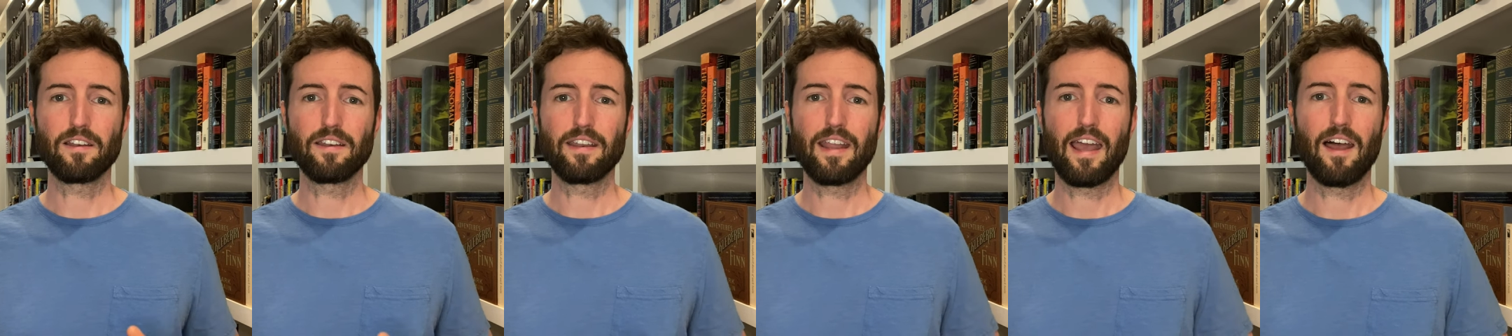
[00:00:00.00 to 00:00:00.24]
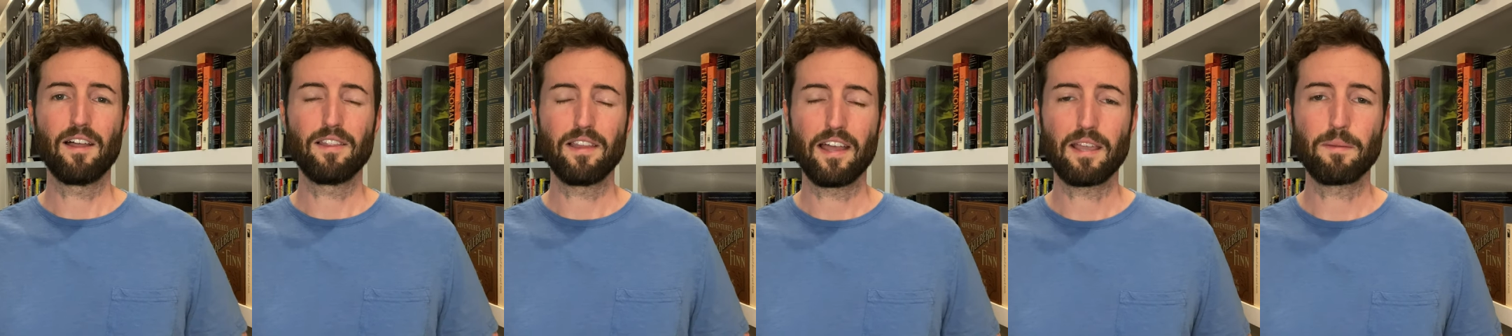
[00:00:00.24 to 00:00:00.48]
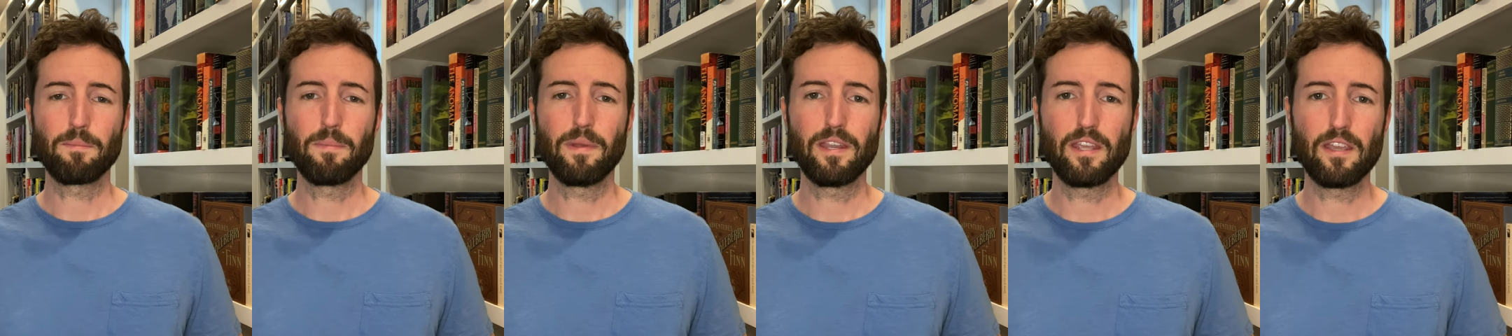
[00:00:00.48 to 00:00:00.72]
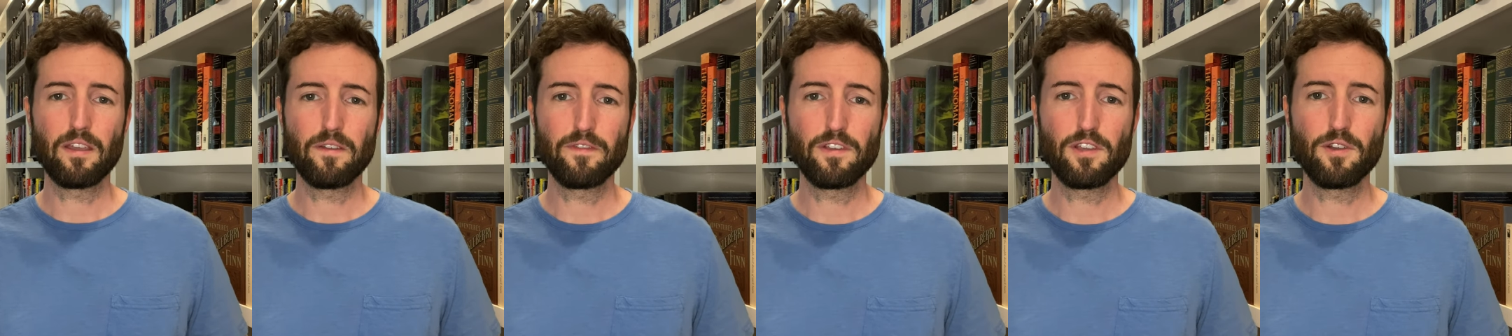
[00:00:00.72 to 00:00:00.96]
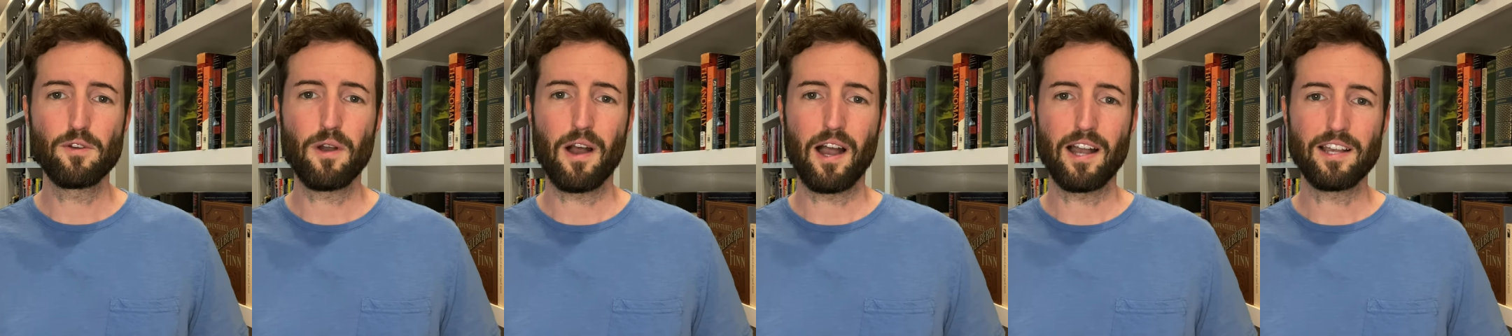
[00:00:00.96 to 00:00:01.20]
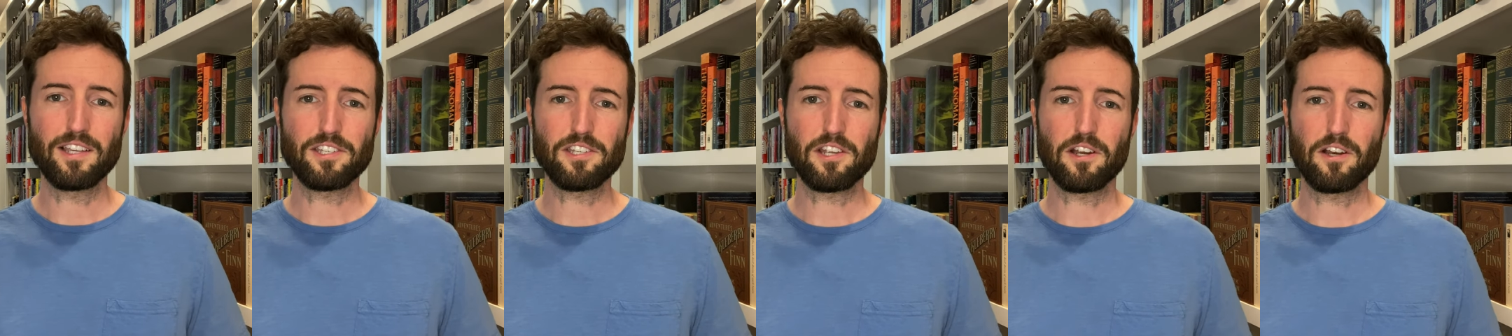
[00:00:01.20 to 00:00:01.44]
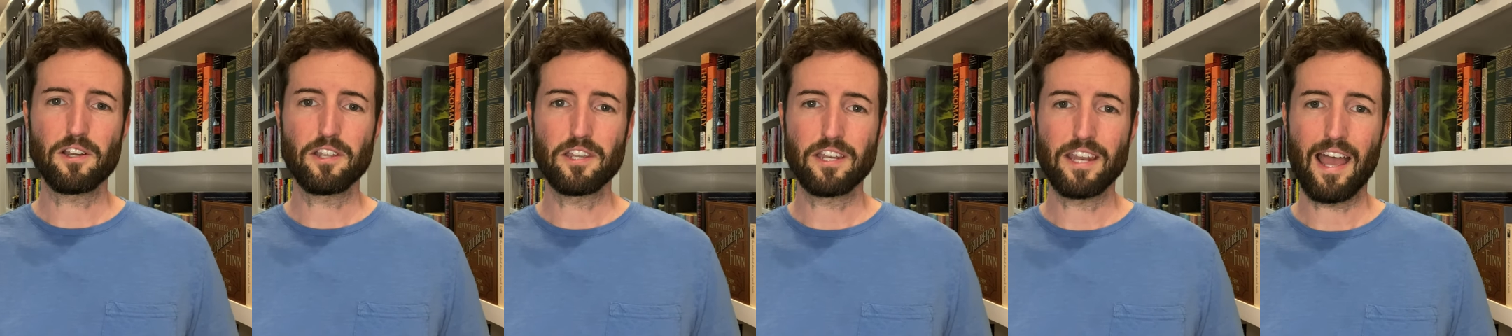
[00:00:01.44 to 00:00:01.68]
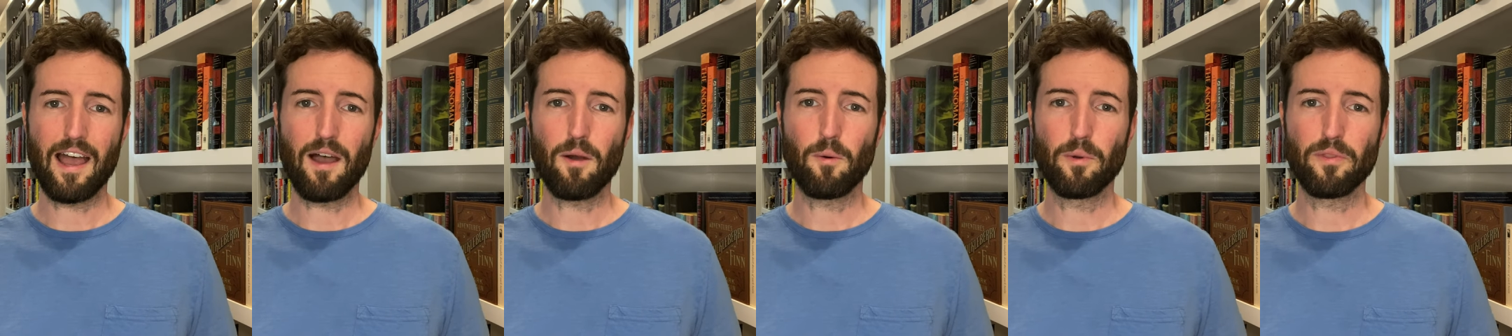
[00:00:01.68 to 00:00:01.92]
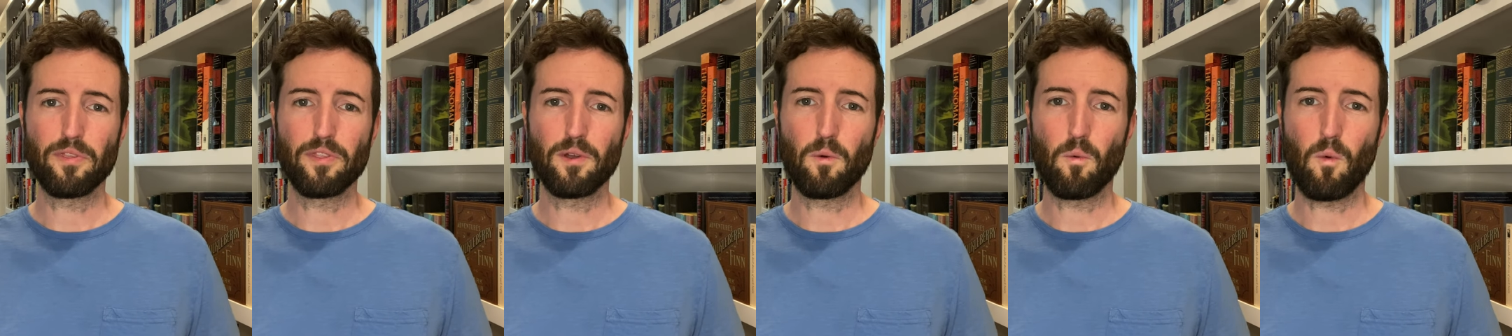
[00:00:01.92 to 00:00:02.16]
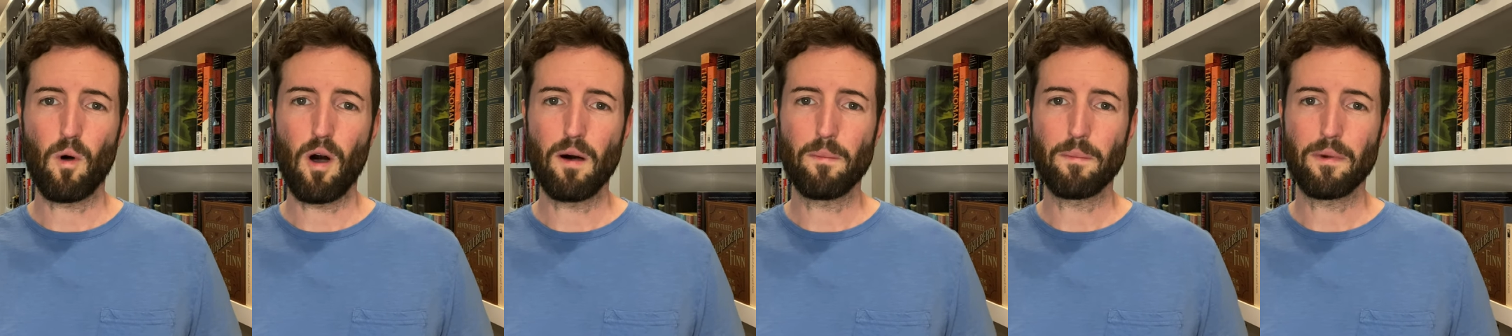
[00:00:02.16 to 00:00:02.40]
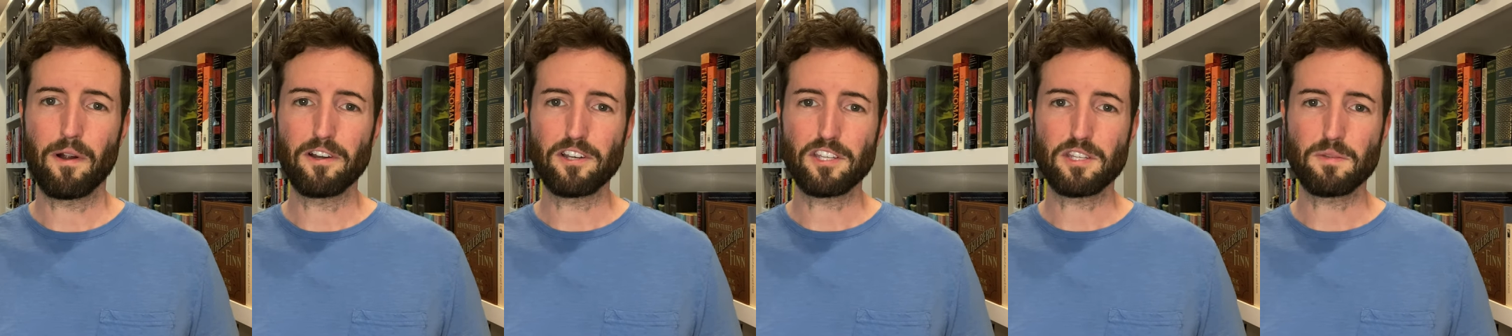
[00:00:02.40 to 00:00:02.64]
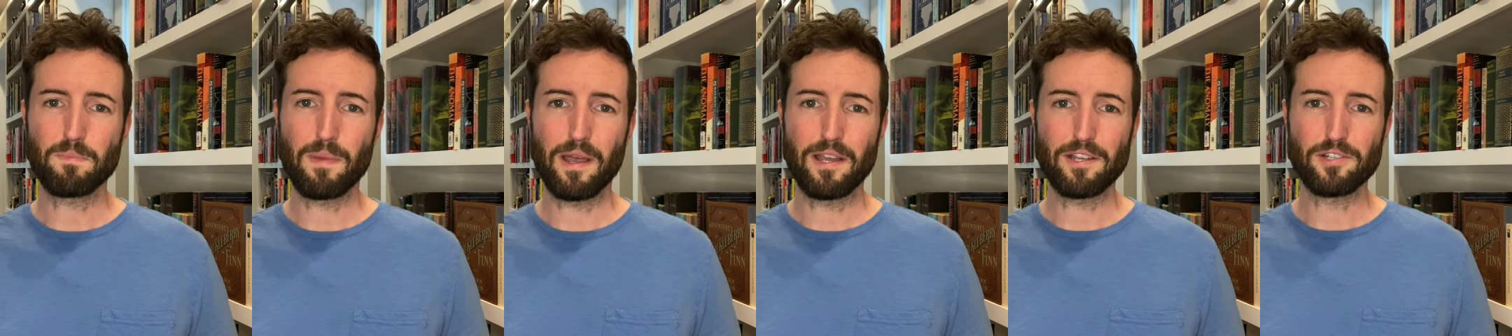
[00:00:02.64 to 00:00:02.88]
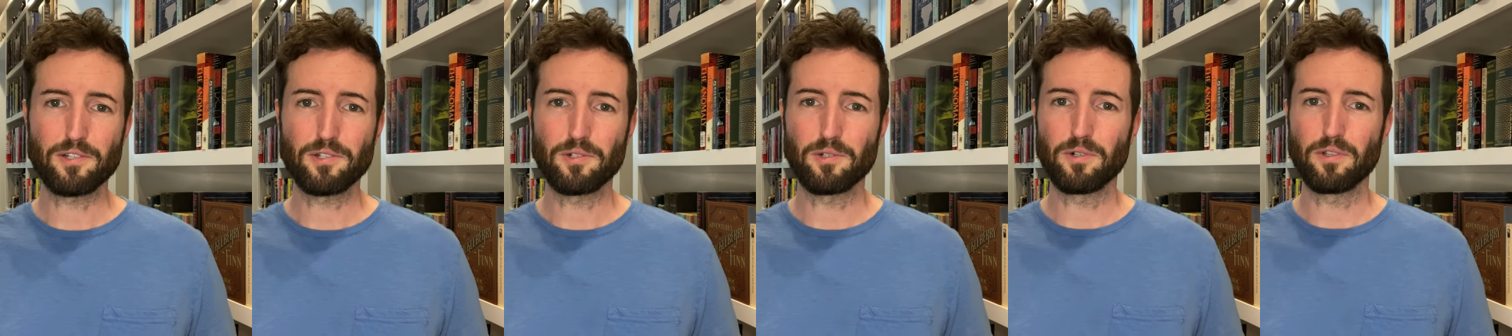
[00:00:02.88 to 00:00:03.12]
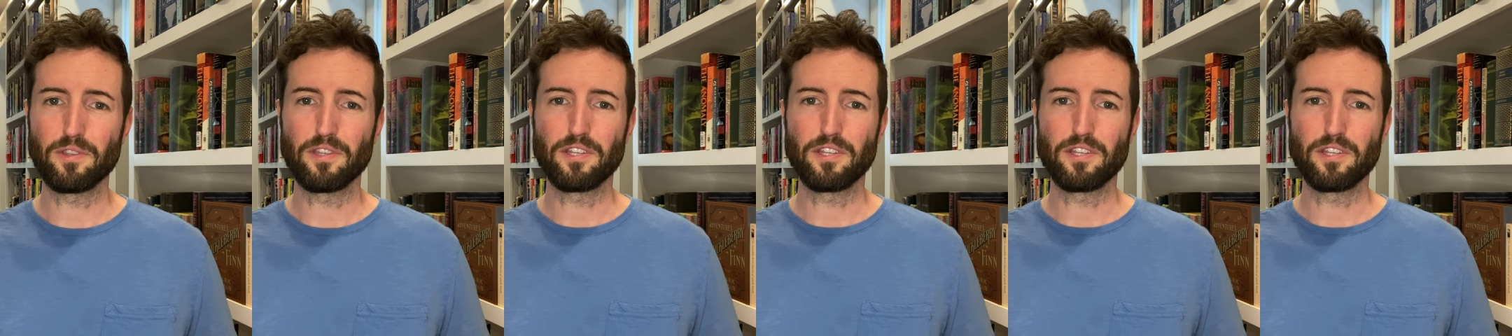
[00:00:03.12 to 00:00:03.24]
Now, like many of you, I started out with the Walmart special,